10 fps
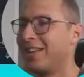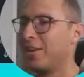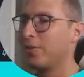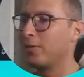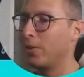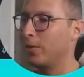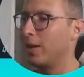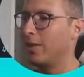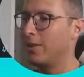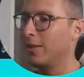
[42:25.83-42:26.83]
Phone,
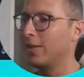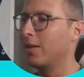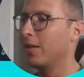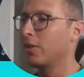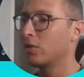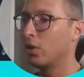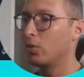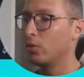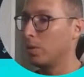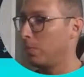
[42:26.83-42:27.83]
I think. So
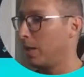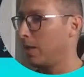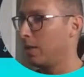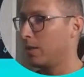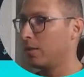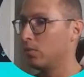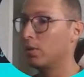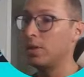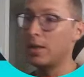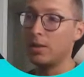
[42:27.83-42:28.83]
to the
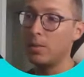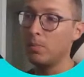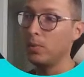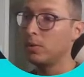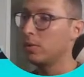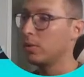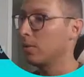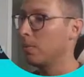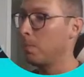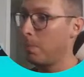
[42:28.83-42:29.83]
text input
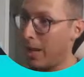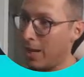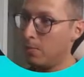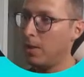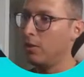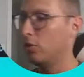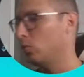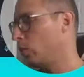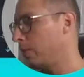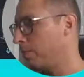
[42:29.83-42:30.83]
make method,
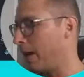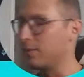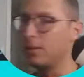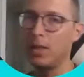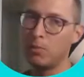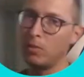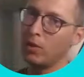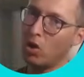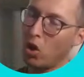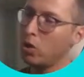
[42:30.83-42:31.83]
we pass the name of the
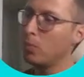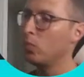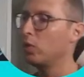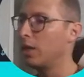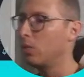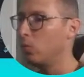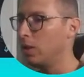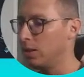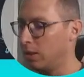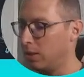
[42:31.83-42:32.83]
column that we
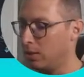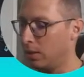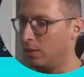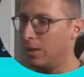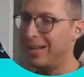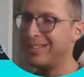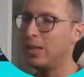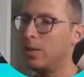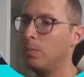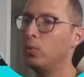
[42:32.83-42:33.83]
need the text
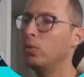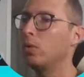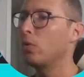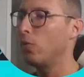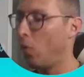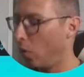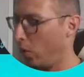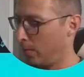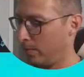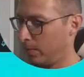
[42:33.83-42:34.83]
input
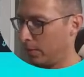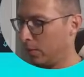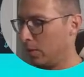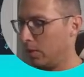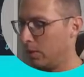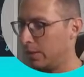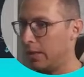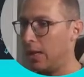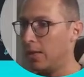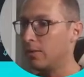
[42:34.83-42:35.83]
for. In this
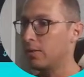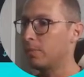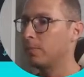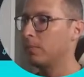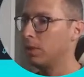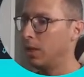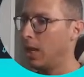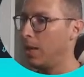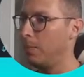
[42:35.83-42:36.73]
case, name.